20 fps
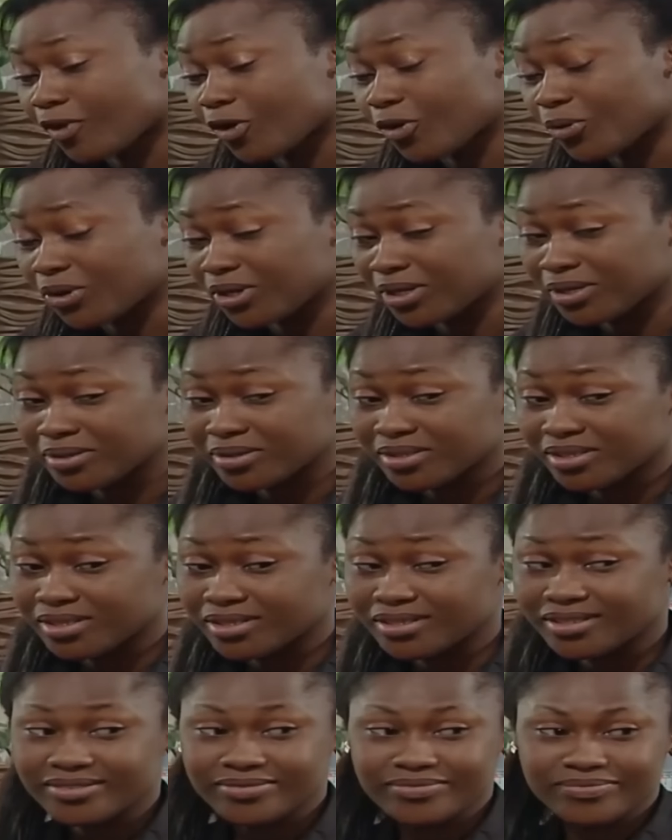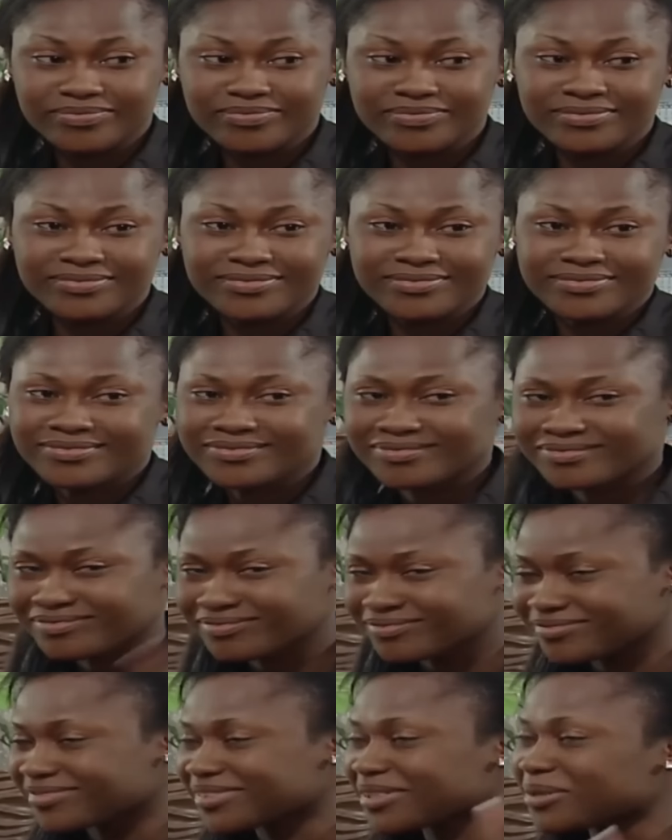Okay,
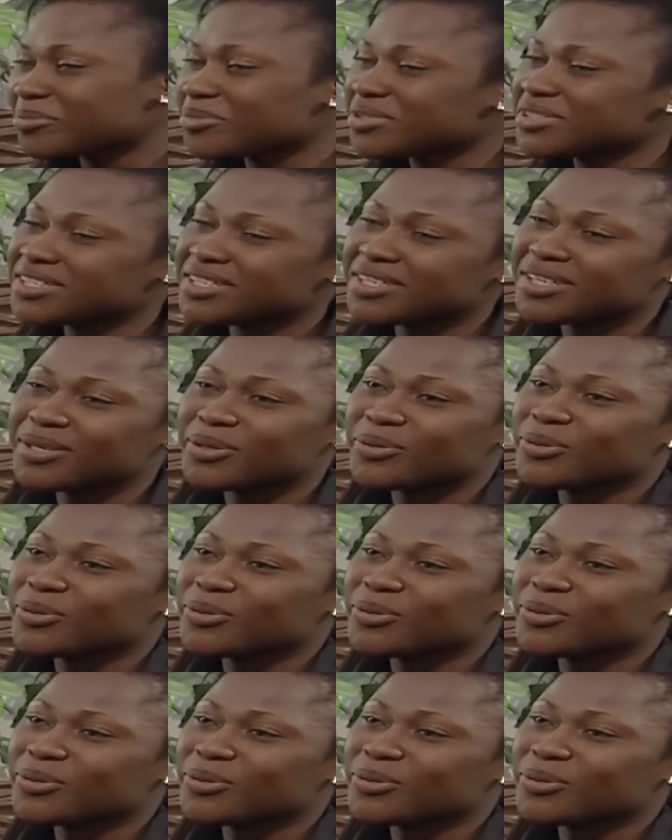I'm gonna take a